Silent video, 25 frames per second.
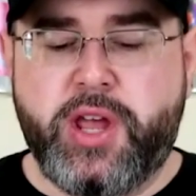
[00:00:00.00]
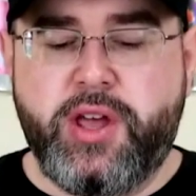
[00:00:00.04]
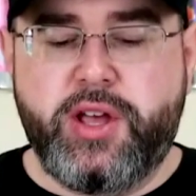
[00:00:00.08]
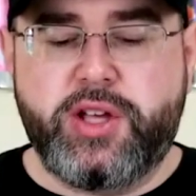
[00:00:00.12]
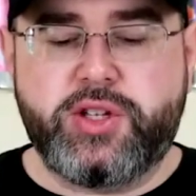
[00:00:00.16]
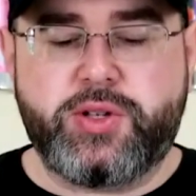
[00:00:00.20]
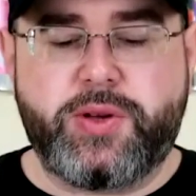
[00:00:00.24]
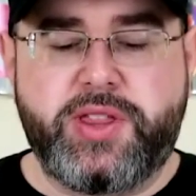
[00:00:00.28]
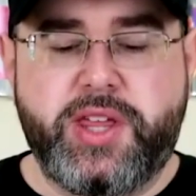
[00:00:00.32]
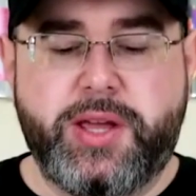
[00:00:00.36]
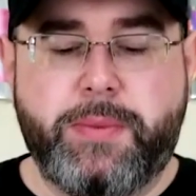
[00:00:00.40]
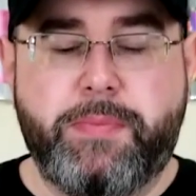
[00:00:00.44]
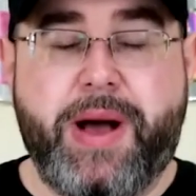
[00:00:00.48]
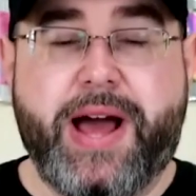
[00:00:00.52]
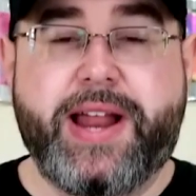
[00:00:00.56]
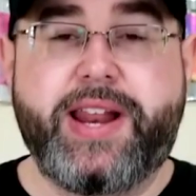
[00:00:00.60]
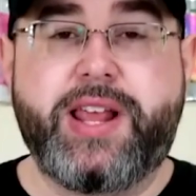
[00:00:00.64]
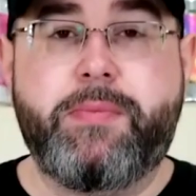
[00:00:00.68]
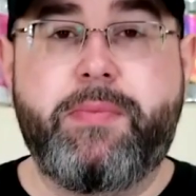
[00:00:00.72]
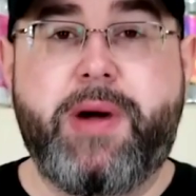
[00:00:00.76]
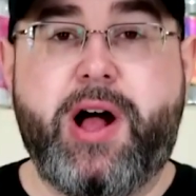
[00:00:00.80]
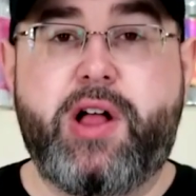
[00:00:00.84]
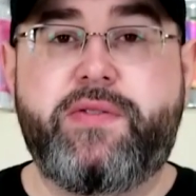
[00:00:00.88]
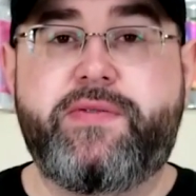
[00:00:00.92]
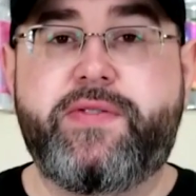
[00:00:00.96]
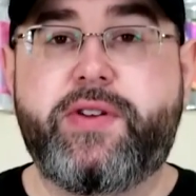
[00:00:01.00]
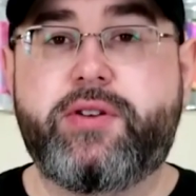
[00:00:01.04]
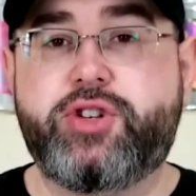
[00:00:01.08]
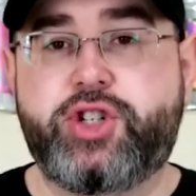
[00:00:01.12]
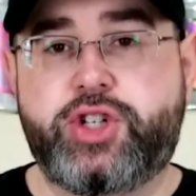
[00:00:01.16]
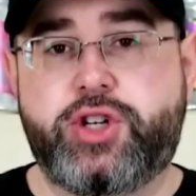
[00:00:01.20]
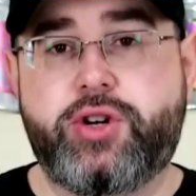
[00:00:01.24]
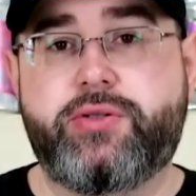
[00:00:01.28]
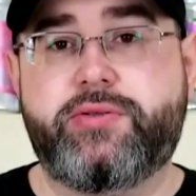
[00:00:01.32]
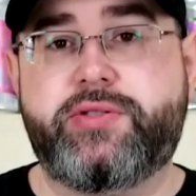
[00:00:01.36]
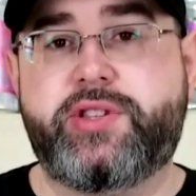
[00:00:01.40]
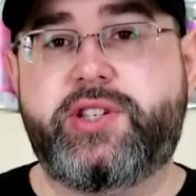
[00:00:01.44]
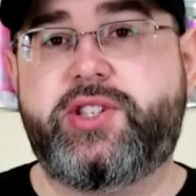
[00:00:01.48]
So I think body and mouthfeel,
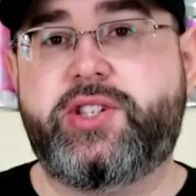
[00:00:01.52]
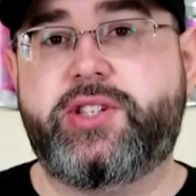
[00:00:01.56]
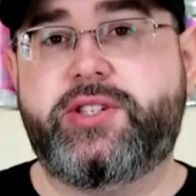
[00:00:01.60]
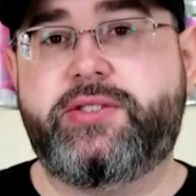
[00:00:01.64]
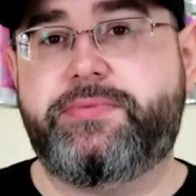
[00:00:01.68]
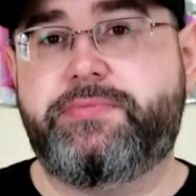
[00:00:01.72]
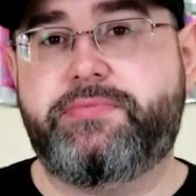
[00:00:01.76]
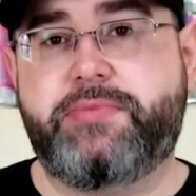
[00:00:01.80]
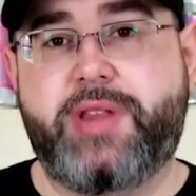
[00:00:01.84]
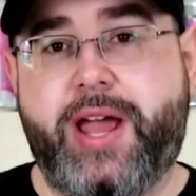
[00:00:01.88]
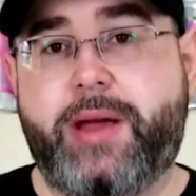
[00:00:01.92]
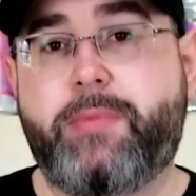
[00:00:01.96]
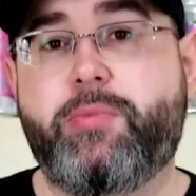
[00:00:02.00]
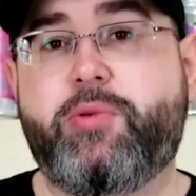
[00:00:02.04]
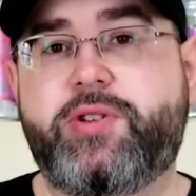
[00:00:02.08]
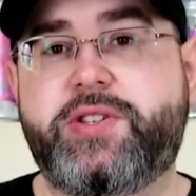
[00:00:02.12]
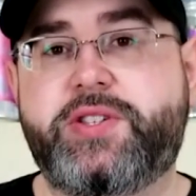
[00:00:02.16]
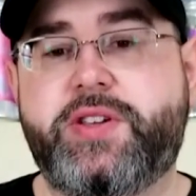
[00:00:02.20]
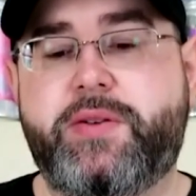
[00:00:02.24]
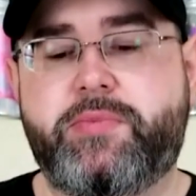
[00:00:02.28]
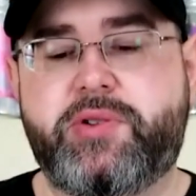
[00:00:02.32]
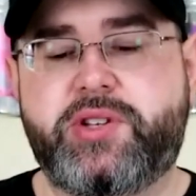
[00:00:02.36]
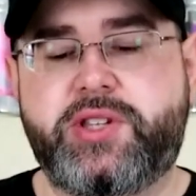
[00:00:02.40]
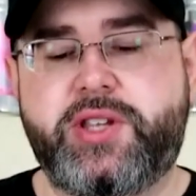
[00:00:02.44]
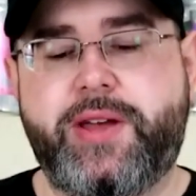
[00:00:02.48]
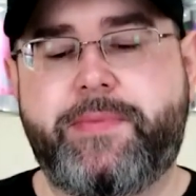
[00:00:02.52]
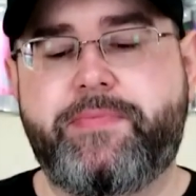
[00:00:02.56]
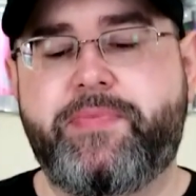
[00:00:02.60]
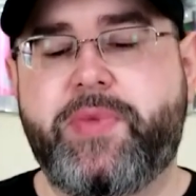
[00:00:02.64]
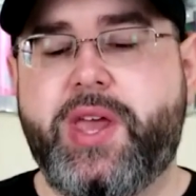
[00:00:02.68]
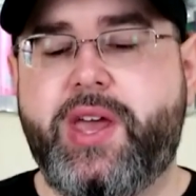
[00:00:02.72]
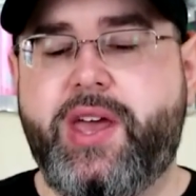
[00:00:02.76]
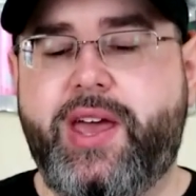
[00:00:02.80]
sure, this is 9.7%.